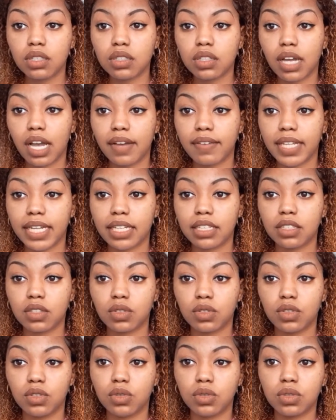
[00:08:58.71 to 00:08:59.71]
I have like little
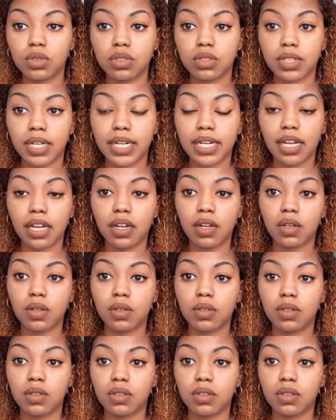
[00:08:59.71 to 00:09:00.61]
noodles right now.